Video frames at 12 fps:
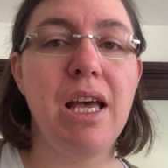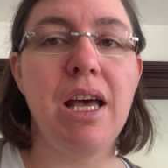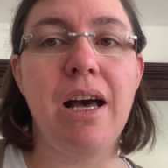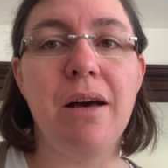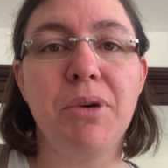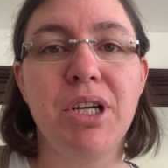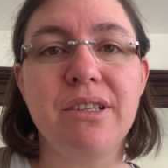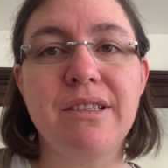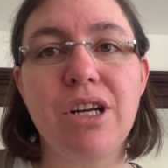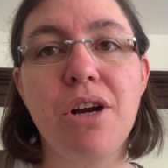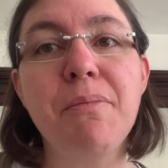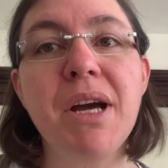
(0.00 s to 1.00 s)
I'm gonna
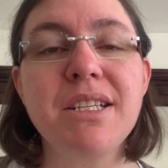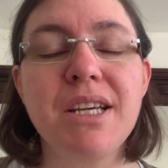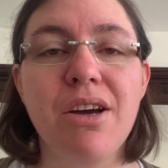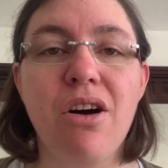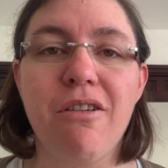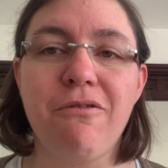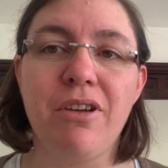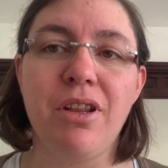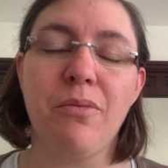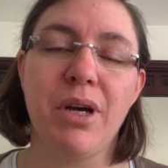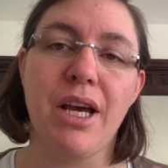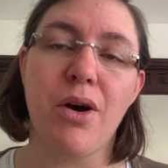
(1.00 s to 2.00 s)
start my day off in
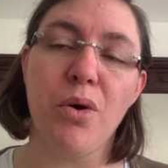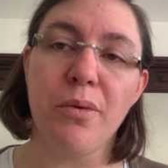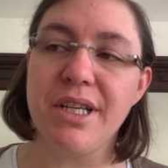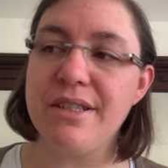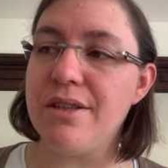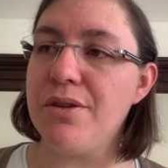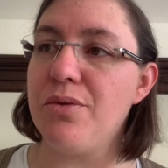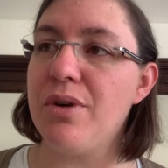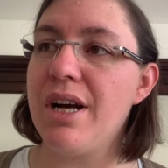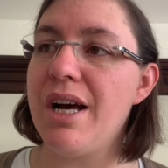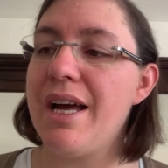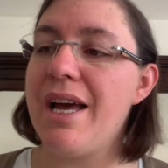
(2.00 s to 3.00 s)
the way I always do.
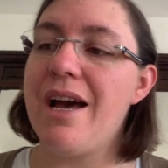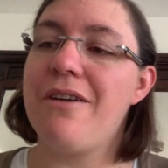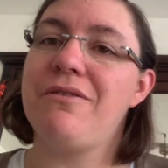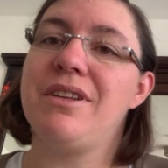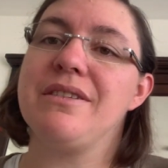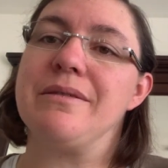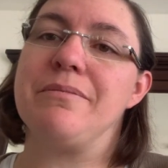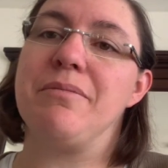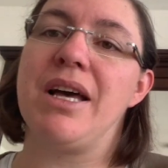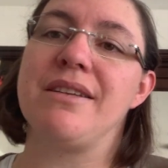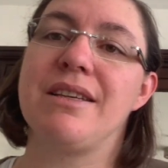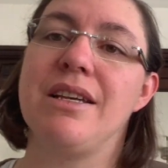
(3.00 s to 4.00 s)
I have this
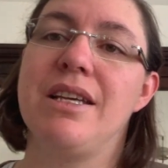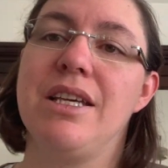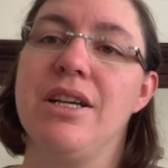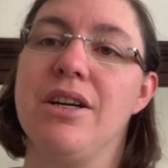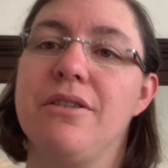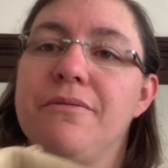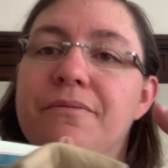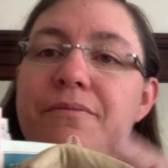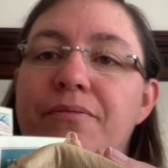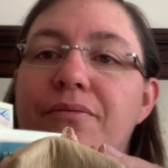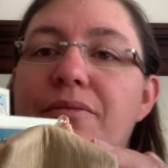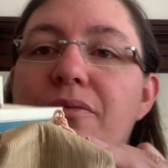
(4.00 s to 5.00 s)
basket here
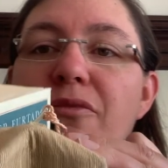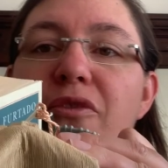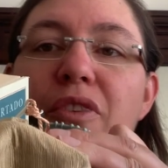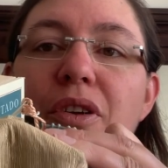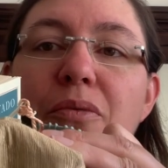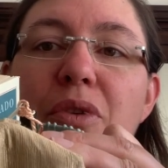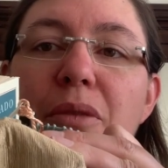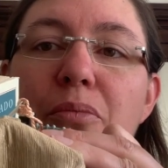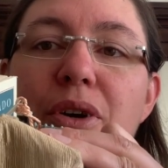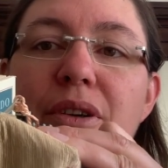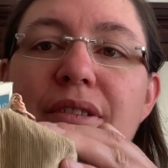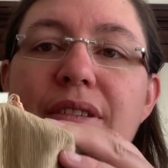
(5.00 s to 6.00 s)
filled with
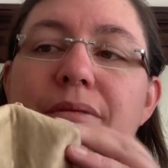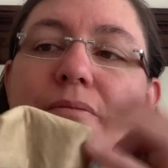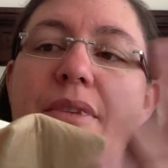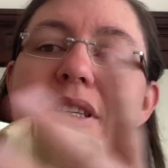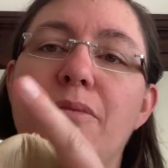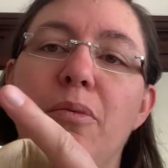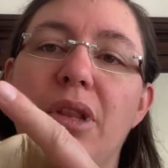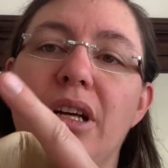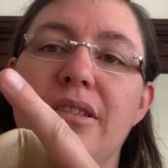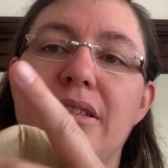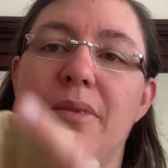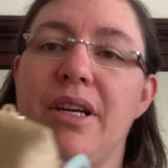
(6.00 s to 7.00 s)
books. This one
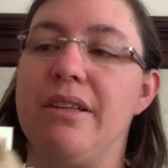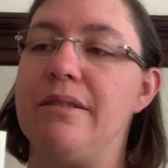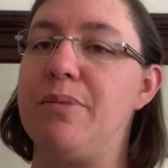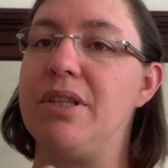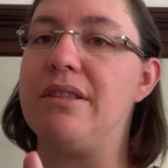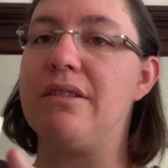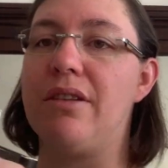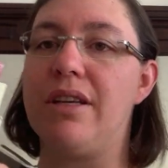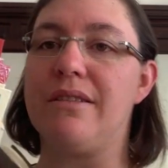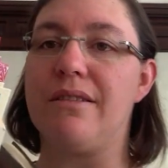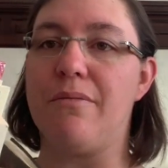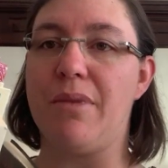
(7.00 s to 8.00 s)
belongs to my husband, so
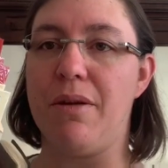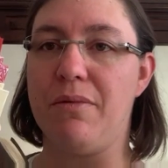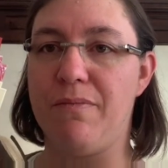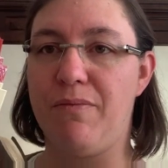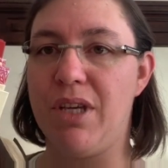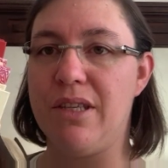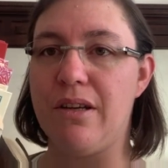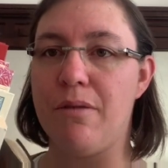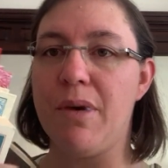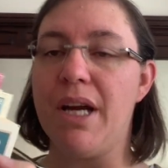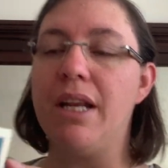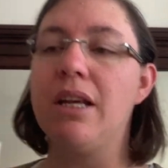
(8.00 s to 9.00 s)
that's not mine. These are
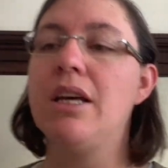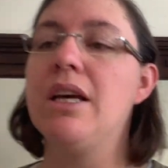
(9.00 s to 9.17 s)
mine.